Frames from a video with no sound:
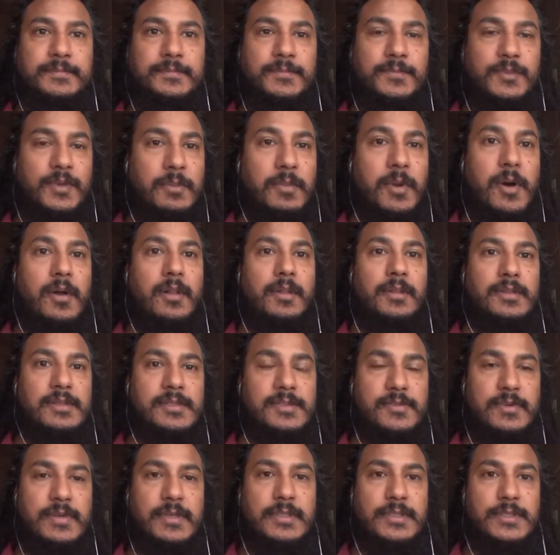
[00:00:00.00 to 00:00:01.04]
from all the
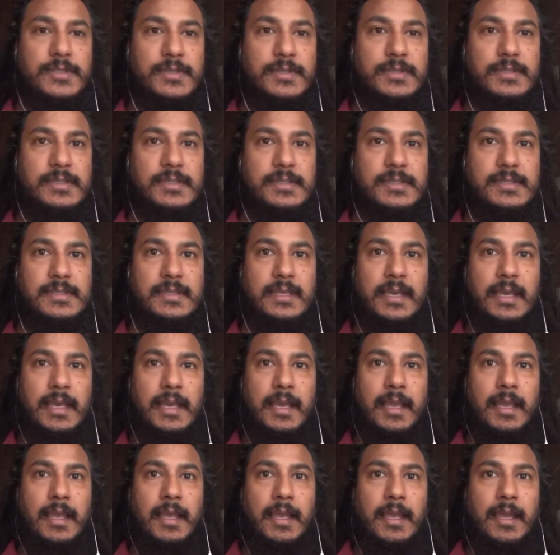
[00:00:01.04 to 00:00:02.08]
traditions
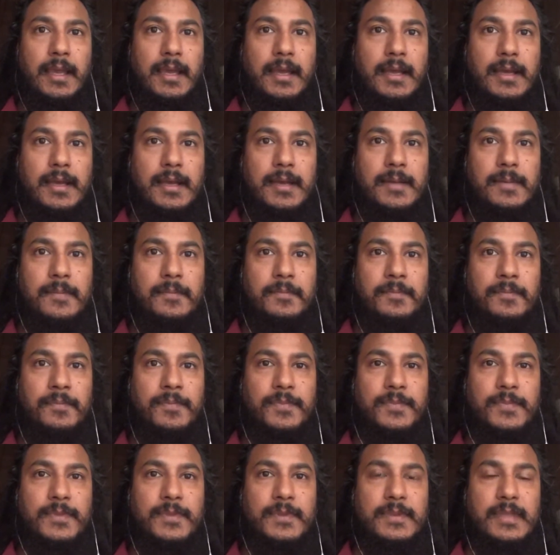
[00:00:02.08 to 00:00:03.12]

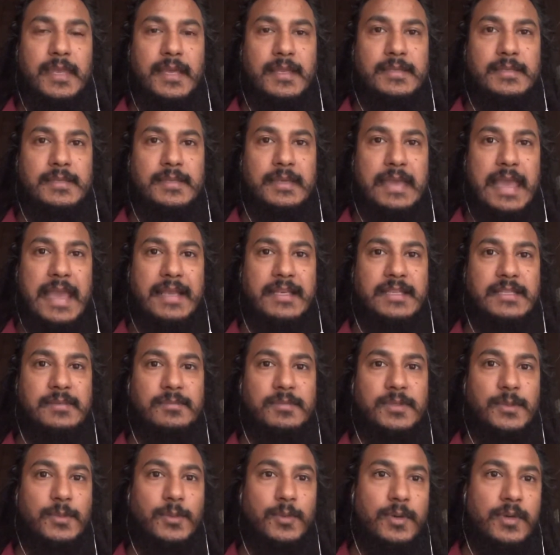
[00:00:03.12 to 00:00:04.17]
that are
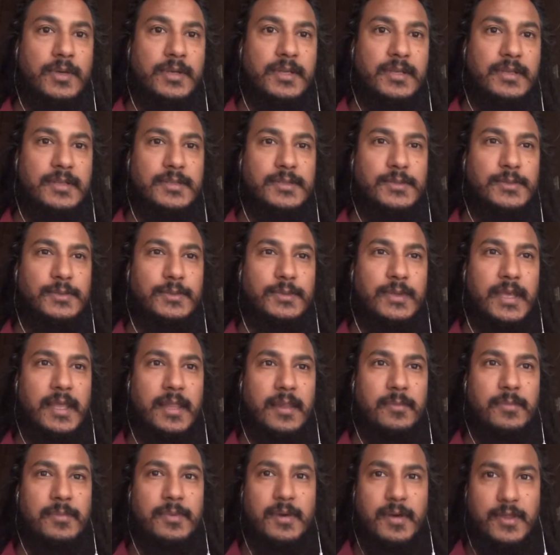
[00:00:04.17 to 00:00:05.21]
actively working to
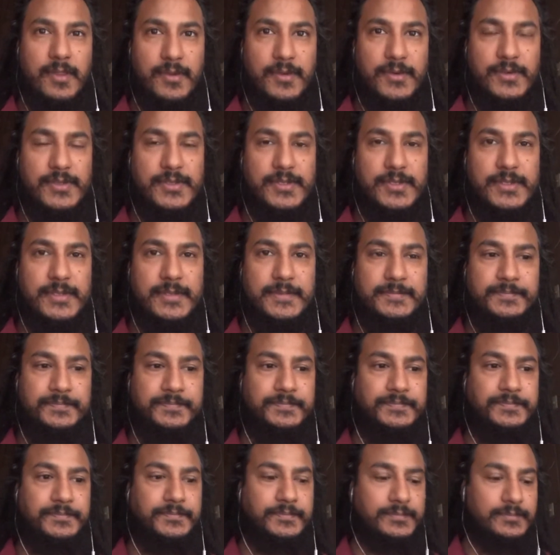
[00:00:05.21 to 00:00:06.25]
help others.
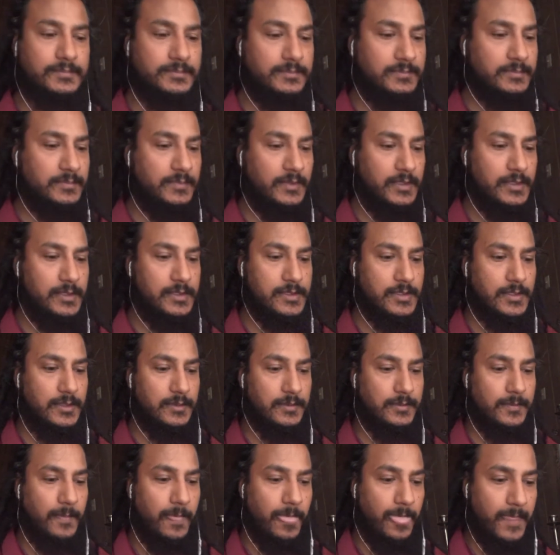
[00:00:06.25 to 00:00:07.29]

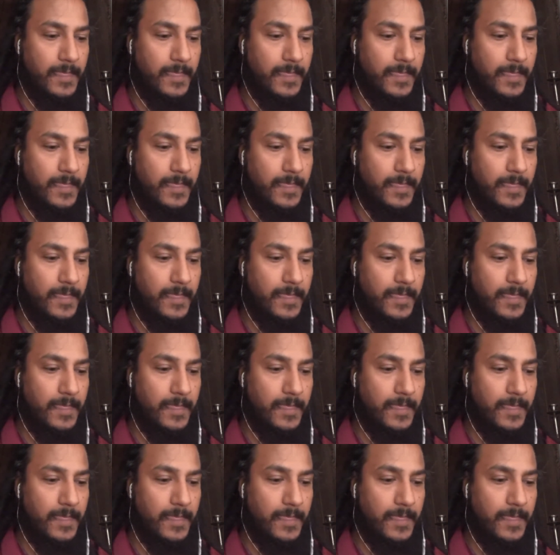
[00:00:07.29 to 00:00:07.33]
So